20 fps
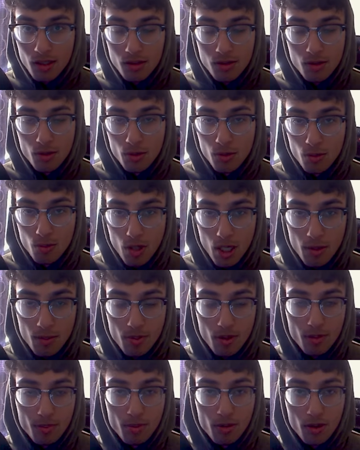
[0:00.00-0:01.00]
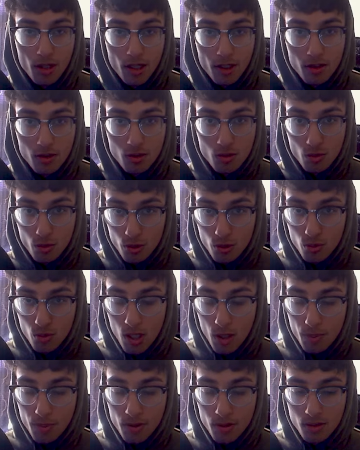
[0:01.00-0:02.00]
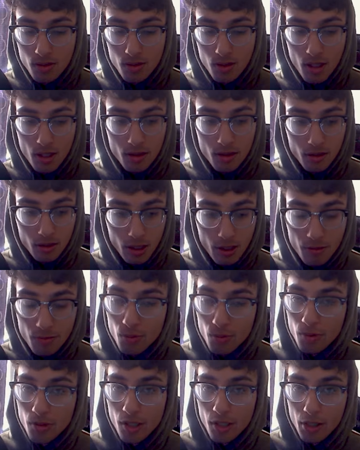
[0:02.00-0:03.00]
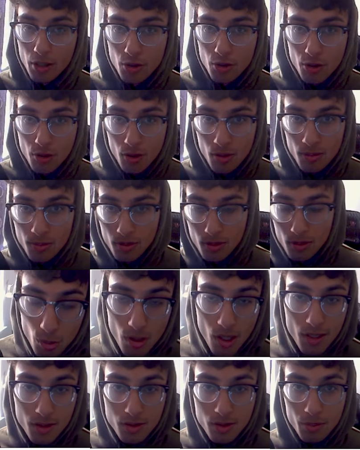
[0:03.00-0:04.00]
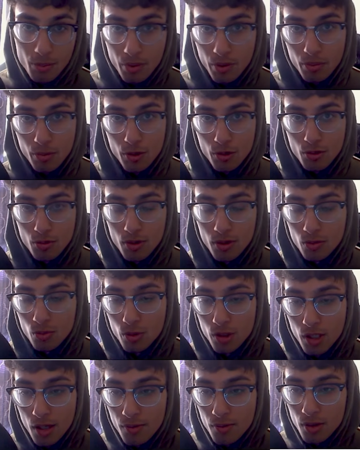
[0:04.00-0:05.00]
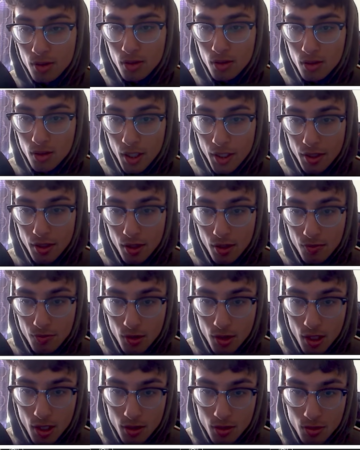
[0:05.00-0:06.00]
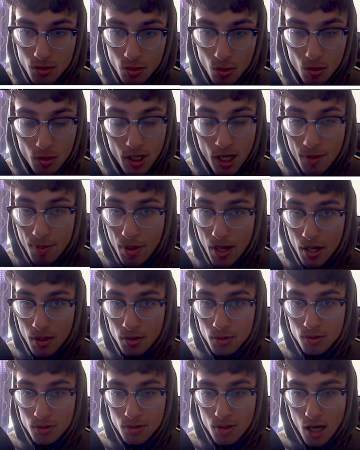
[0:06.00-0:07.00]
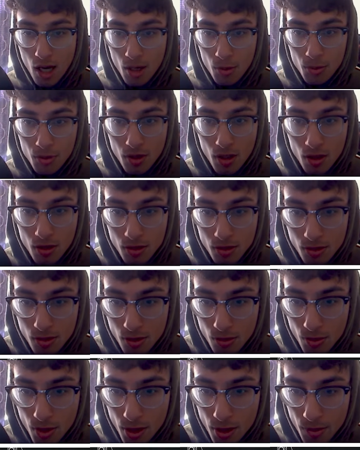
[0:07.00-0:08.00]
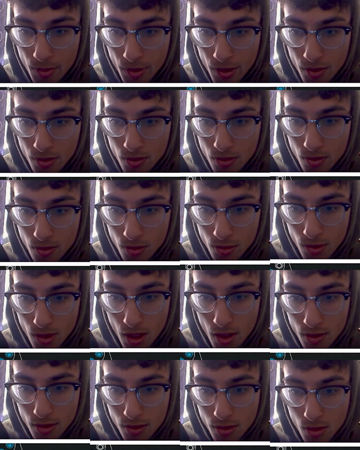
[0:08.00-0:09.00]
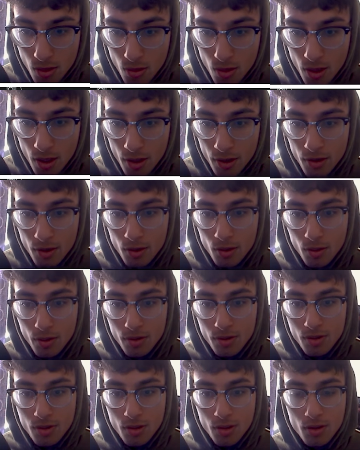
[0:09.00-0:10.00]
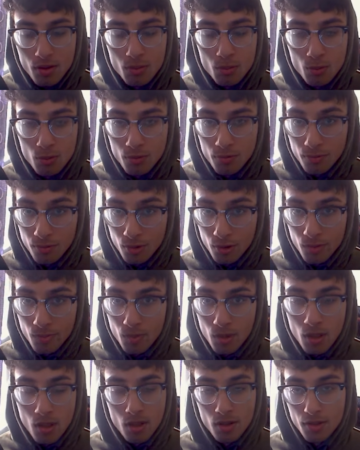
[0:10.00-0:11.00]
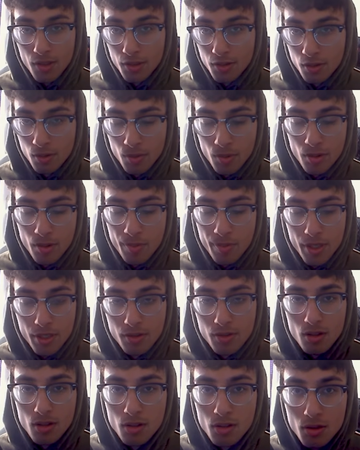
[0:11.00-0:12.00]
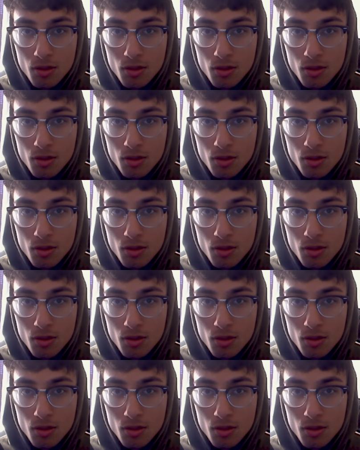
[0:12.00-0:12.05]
it so the right bumper I can switch weapons and the left one I can jump. You guys can pretty much run whatever. Like, if you guys don't have paddles, I would honestly recommend you guys go ahead and go to stick and move flipped. That's gonna be the best thing